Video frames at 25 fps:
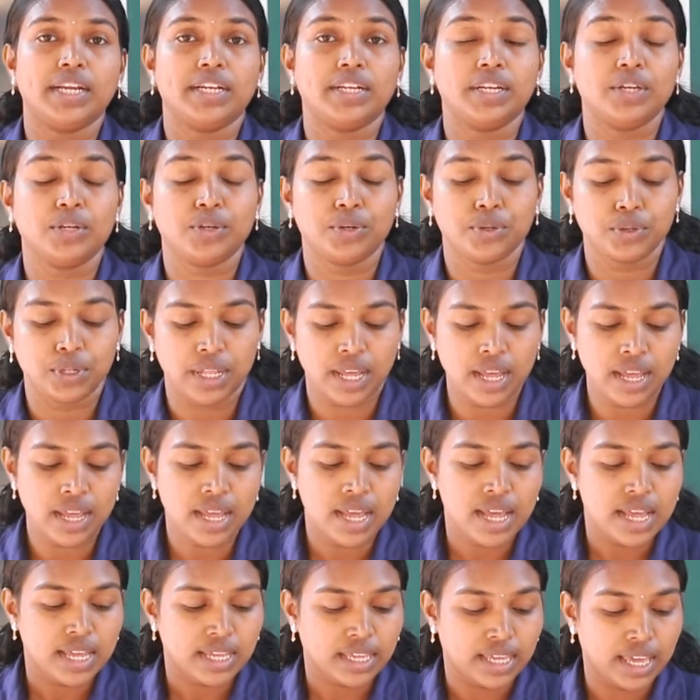it into the
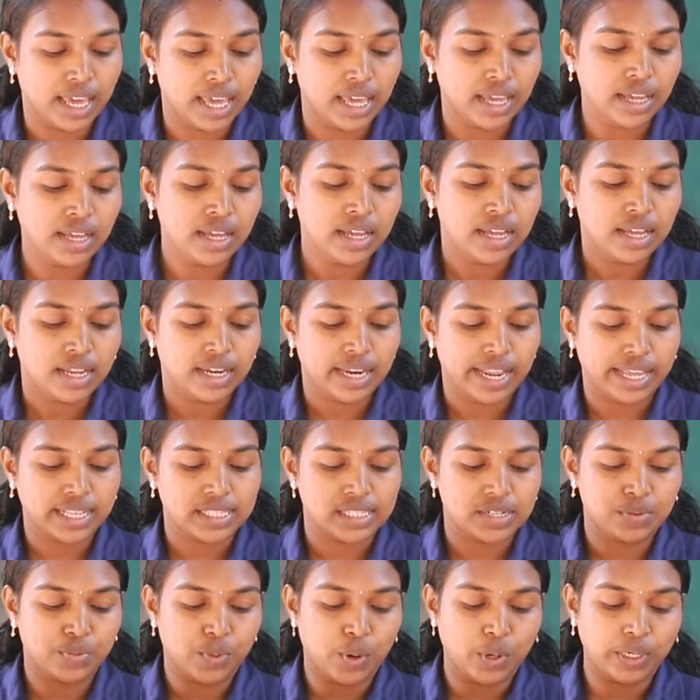king.
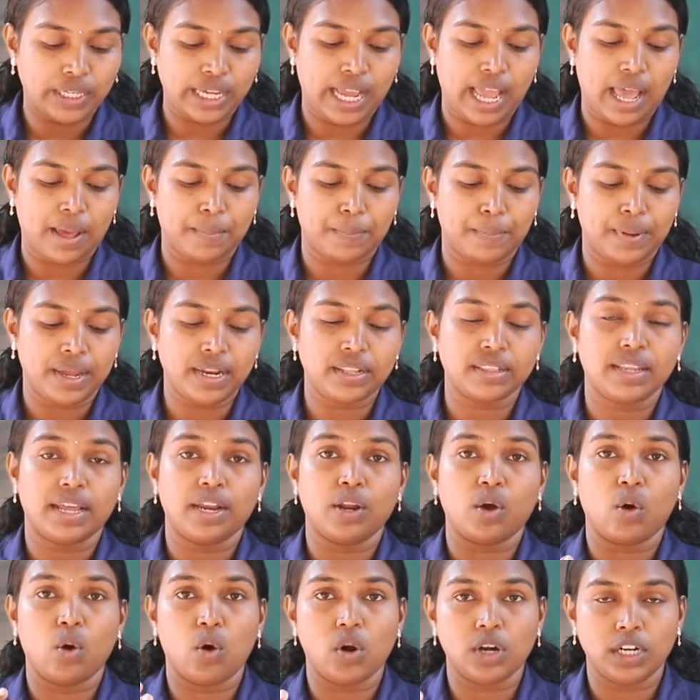Next, what happened?
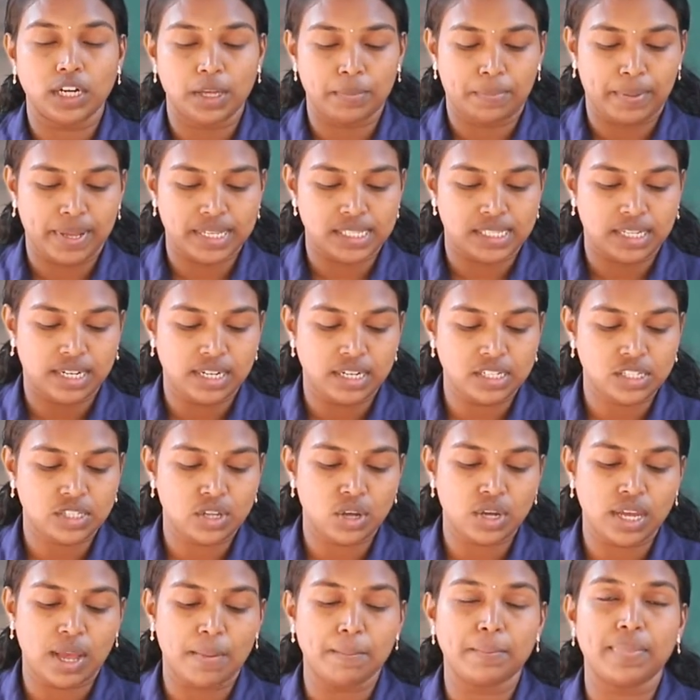Then all the peasant.
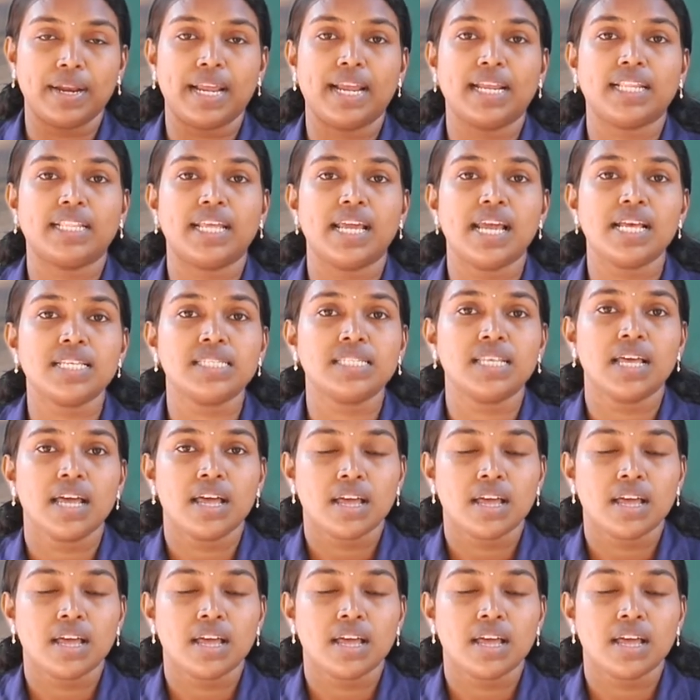So, complete this